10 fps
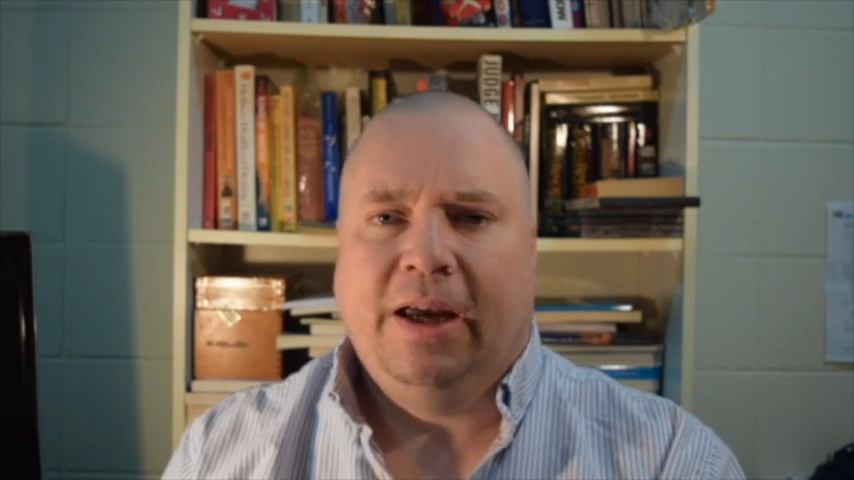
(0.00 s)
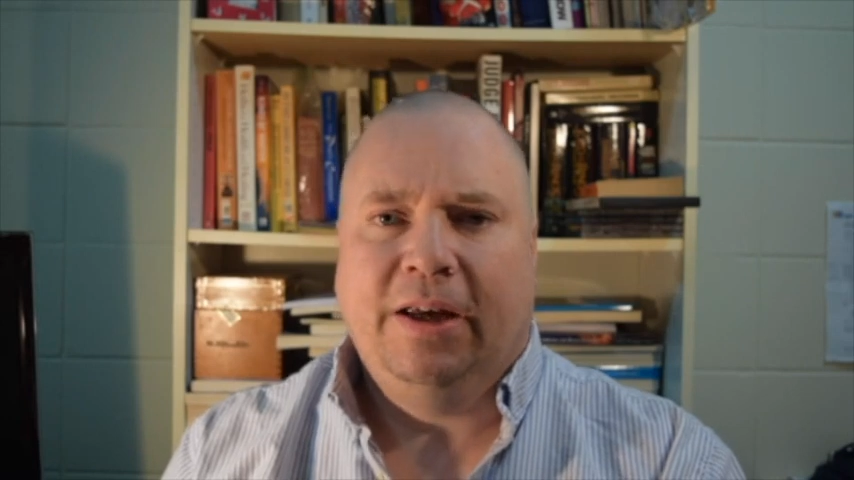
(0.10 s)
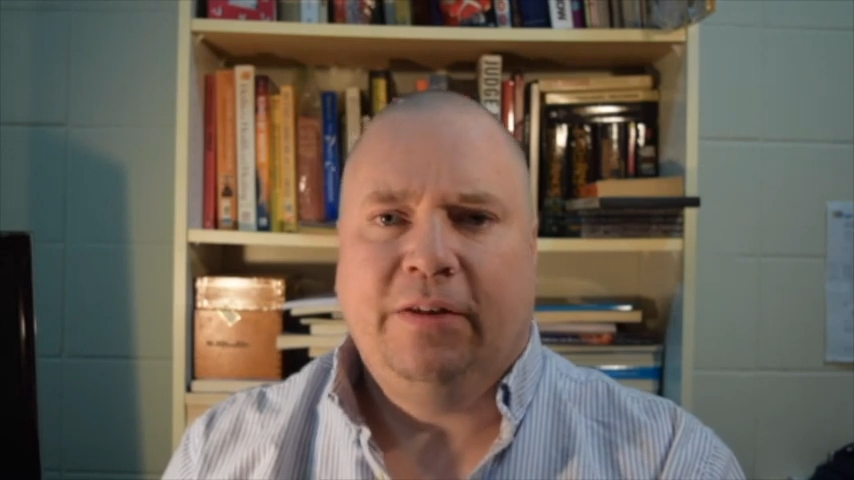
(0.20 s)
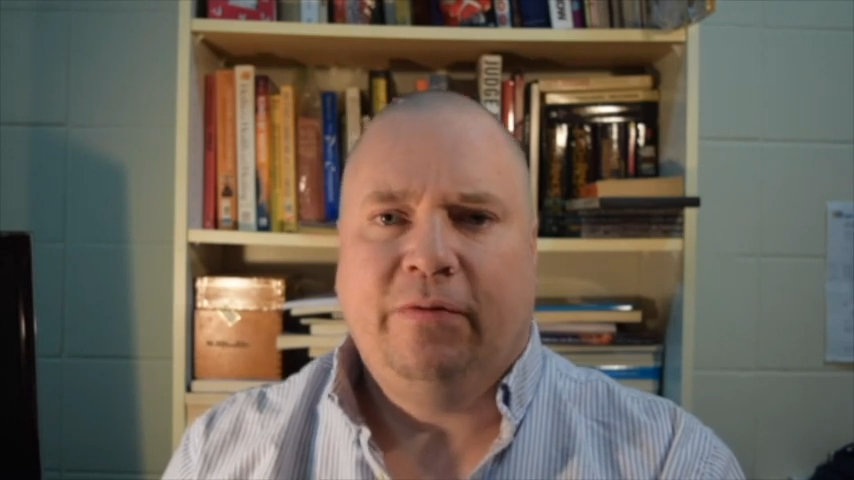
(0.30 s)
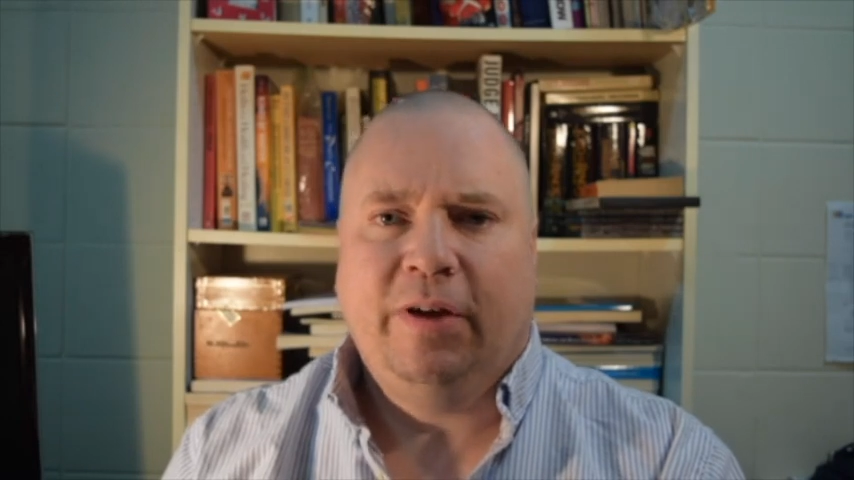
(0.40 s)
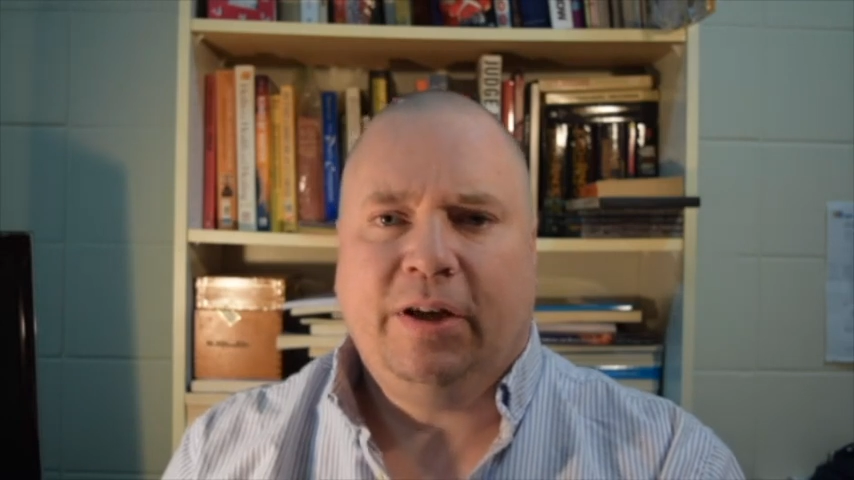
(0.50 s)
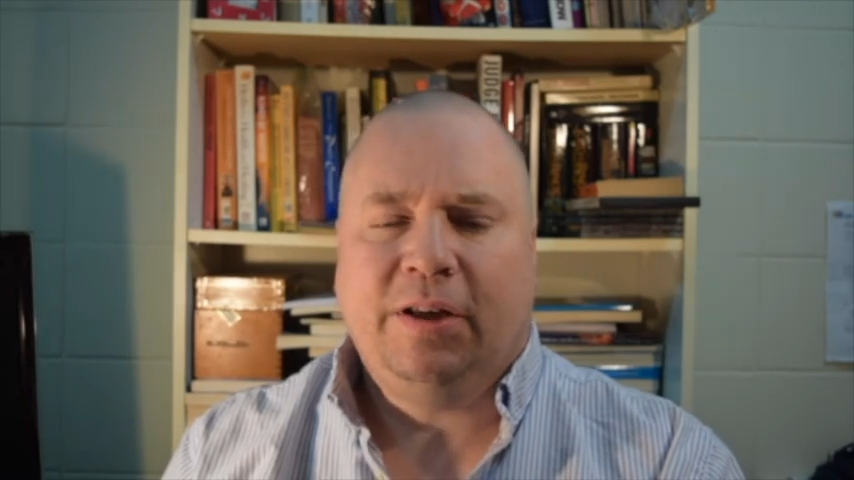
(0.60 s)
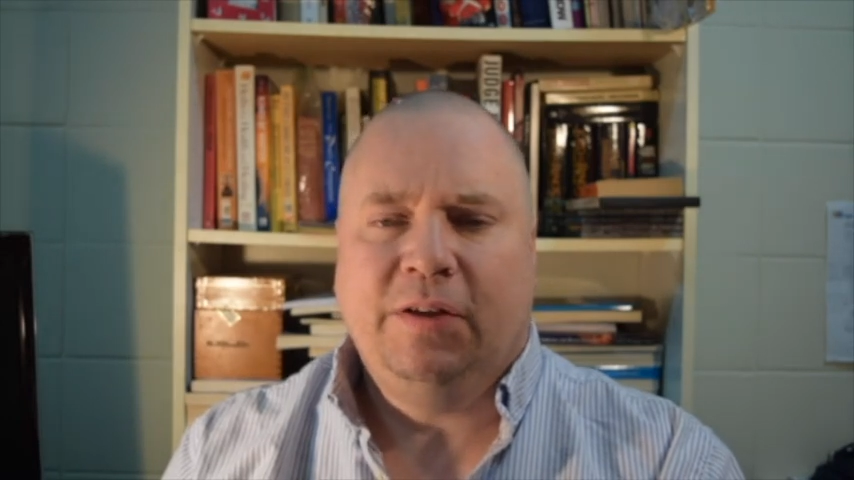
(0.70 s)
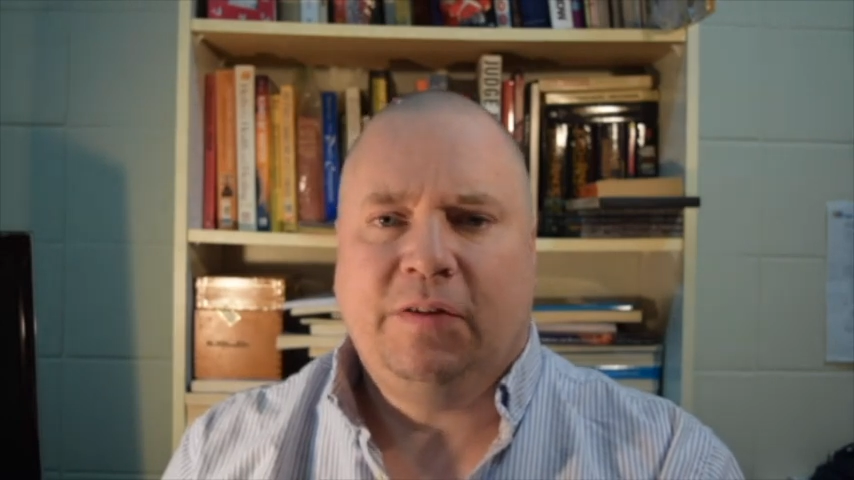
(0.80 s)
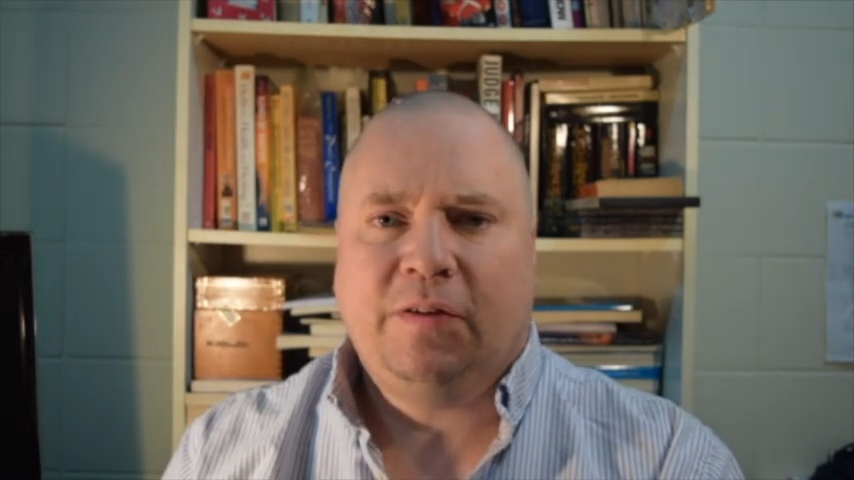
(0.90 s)
And the fact
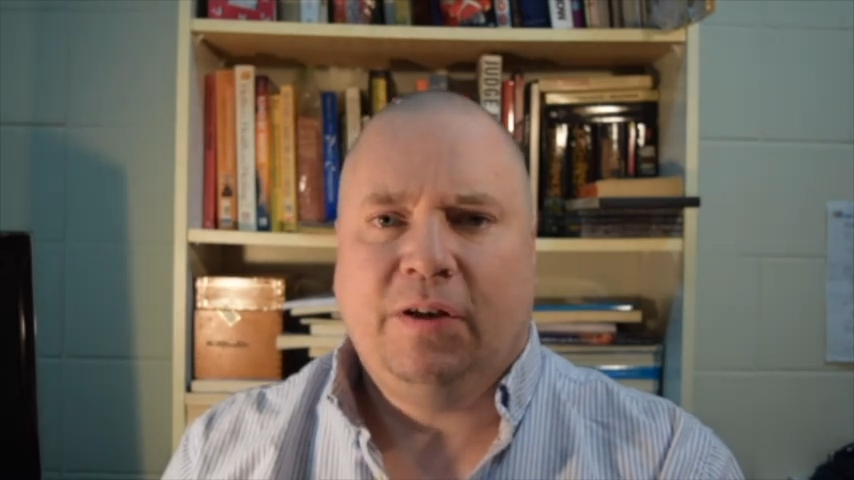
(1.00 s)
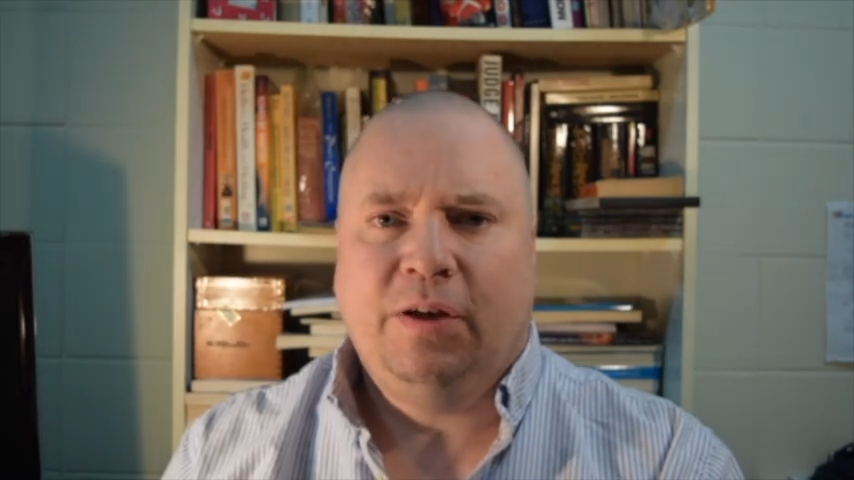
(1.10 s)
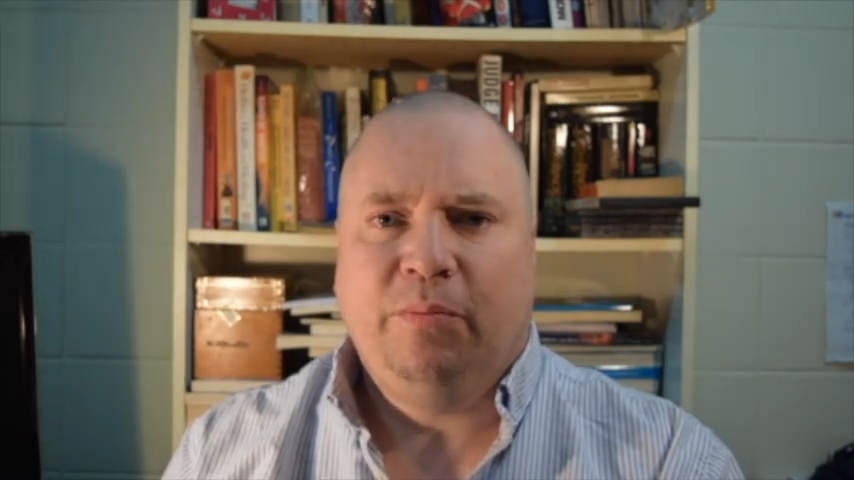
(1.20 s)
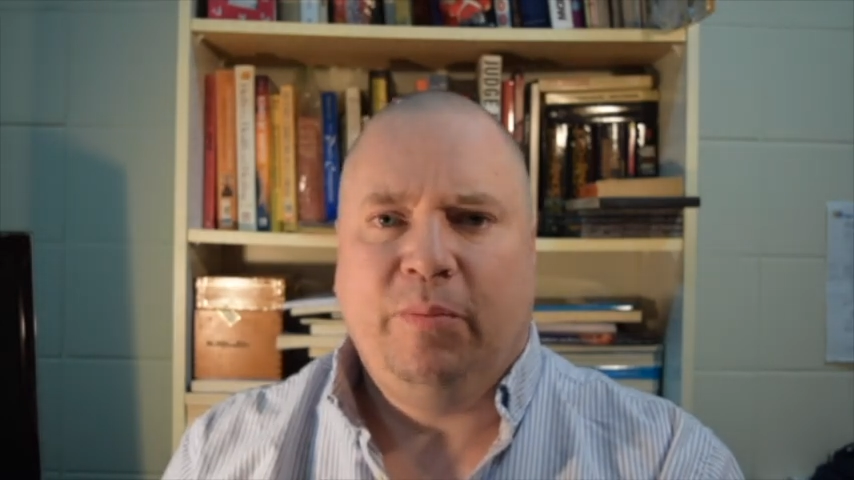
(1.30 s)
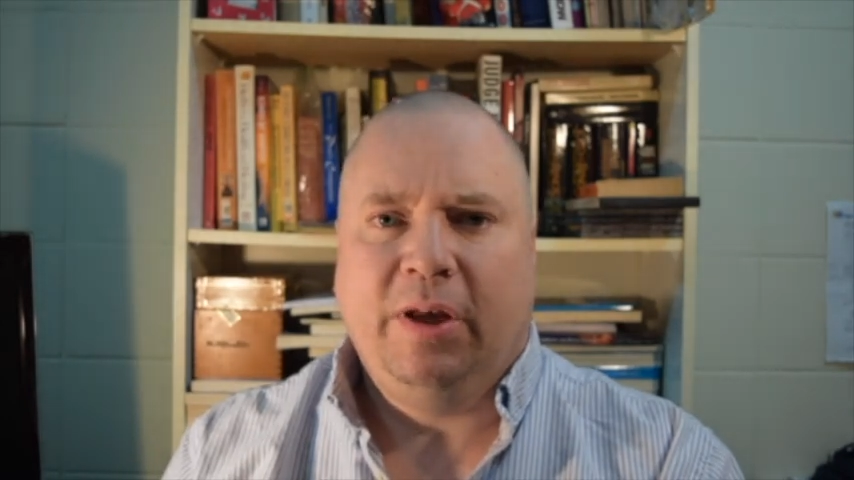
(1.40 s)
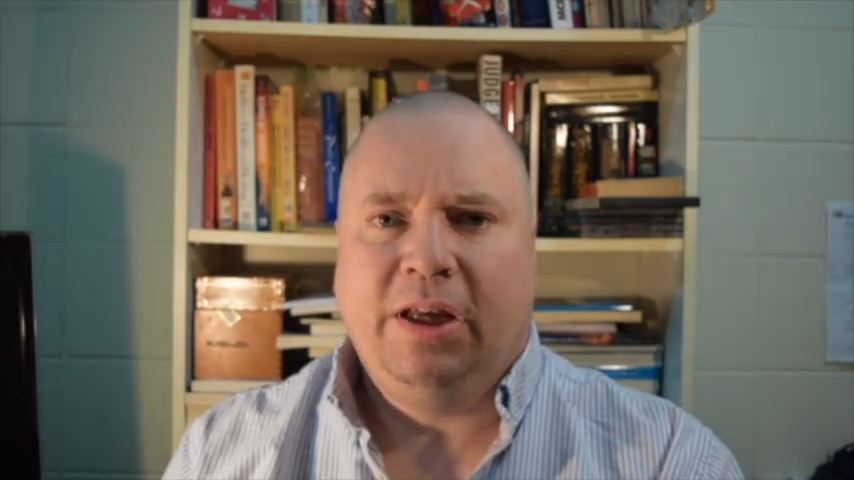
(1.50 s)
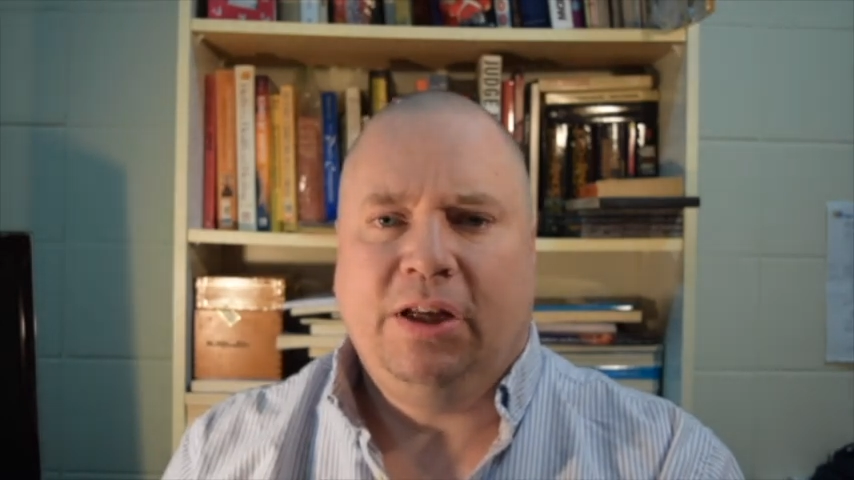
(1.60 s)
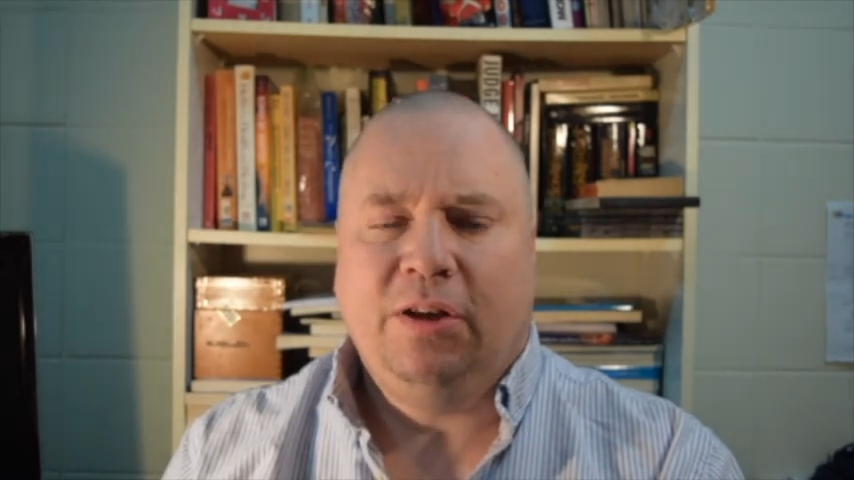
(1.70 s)
is, in